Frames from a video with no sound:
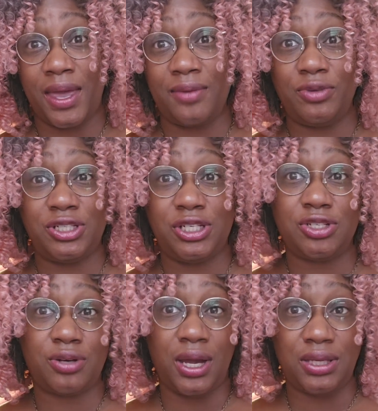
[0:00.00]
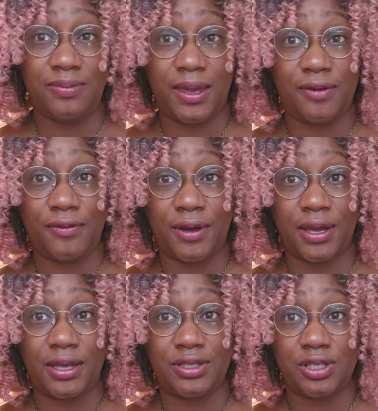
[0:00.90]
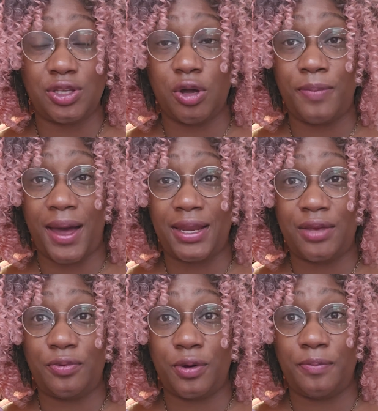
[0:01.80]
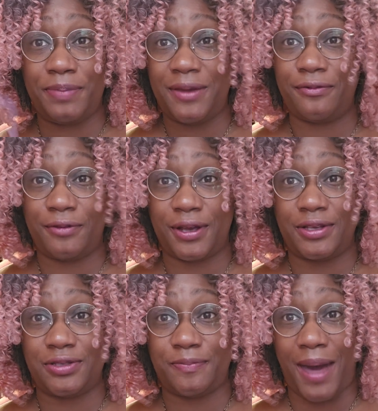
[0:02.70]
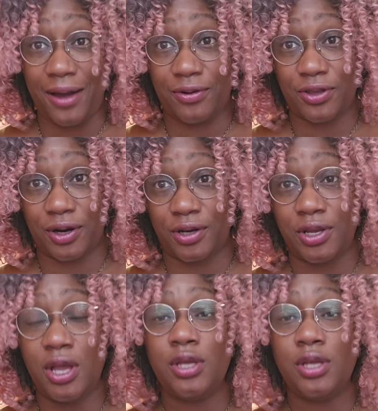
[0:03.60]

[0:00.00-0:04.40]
And when she's tried to make friends, nobody will be friends back with her.